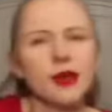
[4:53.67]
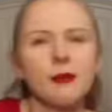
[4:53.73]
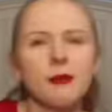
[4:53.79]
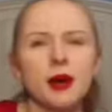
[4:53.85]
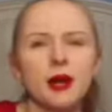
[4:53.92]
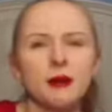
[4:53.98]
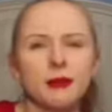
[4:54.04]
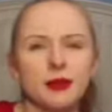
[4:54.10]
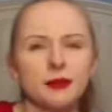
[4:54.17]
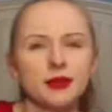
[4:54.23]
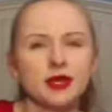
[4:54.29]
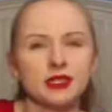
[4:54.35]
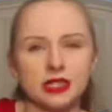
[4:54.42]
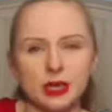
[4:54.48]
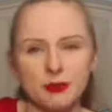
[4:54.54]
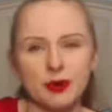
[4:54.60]
it might have been
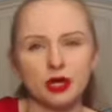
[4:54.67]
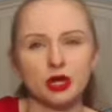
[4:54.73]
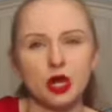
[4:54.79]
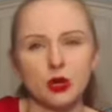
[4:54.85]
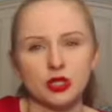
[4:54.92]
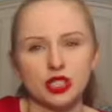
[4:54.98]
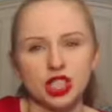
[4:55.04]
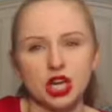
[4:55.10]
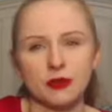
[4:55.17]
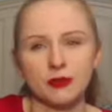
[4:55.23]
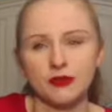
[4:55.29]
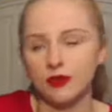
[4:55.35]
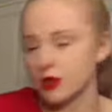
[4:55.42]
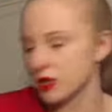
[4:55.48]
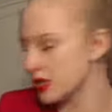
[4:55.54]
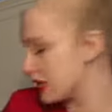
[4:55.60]
because I put lotion on
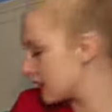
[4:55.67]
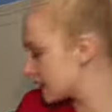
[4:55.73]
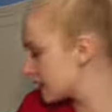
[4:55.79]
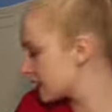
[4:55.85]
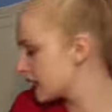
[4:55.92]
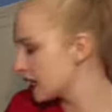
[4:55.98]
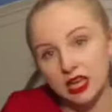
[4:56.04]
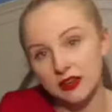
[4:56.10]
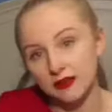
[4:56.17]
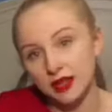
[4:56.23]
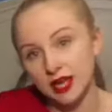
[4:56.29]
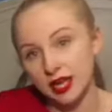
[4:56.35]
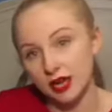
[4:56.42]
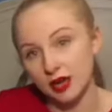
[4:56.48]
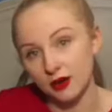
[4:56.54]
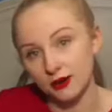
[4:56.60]
before this
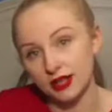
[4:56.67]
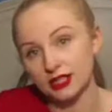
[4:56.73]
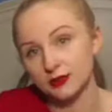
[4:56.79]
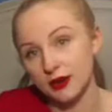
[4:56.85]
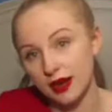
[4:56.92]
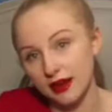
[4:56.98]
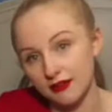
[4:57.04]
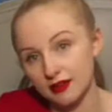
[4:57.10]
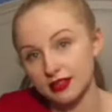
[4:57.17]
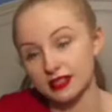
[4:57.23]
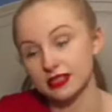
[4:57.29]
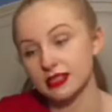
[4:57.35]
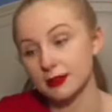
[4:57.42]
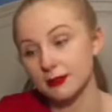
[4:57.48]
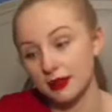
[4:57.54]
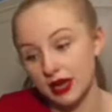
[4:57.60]
video. That's why everything's
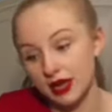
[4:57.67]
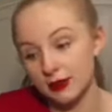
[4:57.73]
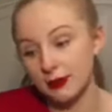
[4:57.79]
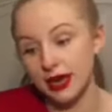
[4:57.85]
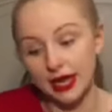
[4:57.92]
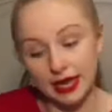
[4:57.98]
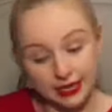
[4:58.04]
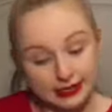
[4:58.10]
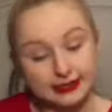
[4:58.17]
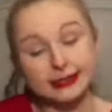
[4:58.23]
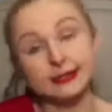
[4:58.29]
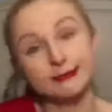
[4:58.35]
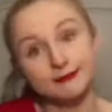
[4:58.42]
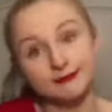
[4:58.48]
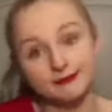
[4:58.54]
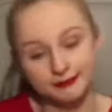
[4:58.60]
slipping out of my
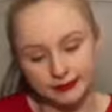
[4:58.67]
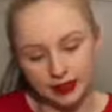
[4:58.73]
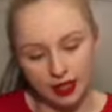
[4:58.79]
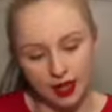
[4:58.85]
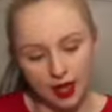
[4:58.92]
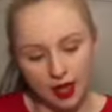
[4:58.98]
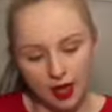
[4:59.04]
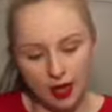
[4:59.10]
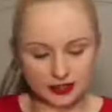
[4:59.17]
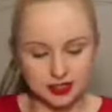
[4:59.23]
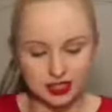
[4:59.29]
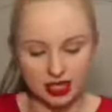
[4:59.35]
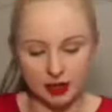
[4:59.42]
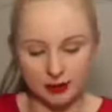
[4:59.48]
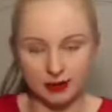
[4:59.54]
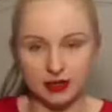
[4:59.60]
hands.
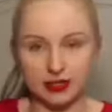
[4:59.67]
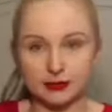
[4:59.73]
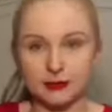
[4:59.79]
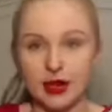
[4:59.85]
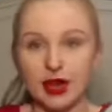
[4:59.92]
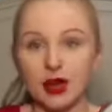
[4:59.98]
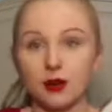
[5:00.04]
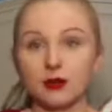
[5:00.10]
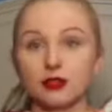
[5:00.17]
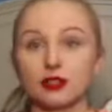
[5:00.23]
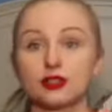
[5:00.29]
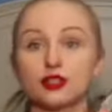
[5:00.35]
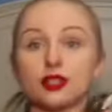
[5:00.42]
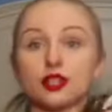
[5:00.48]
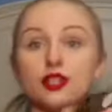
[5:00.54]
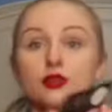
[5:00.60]
She got me this palette with
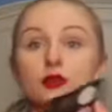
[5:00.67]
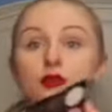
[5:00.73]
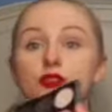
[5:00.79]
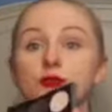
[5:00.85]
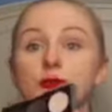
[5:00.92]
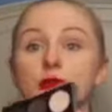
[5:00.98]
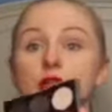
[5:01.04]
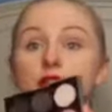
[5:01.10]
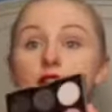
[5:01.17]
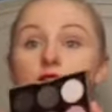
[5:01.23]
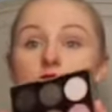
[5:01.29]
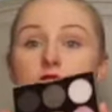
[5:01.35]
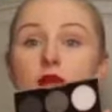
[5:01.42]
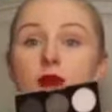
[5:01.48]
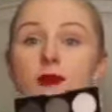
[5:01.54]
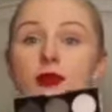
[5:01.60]
this huge mirror,
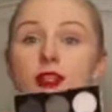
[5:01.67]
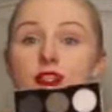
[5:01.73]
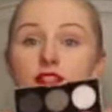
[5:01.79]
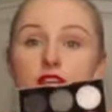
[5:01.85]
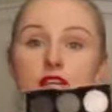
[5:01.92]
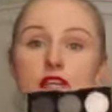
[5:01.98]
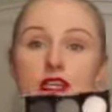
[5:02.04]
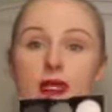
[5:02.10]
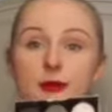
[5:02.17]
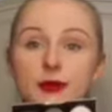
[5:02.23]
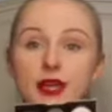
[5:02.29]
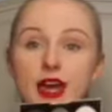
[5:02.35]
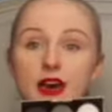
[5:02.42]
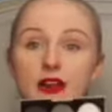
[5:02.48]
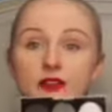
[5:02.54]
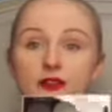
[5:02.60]
so I'm going to try to keep it
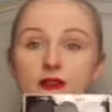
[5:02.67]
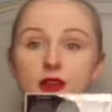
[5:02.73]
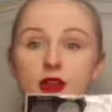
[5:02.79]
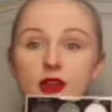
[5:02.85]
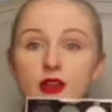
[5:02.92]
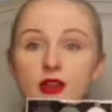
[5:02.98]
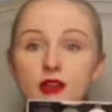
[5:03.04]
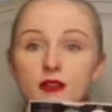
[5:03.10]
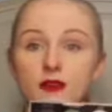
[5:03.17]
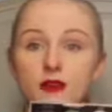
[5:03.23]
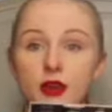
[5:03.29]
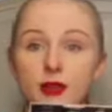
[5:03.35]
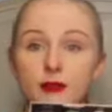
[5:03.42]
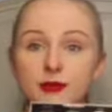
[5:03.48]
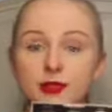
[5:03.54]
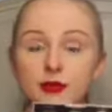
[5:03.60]
out of
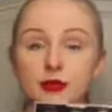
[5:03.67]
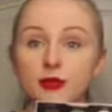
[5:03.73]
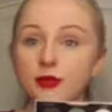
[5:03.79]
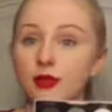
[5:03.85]
frame so the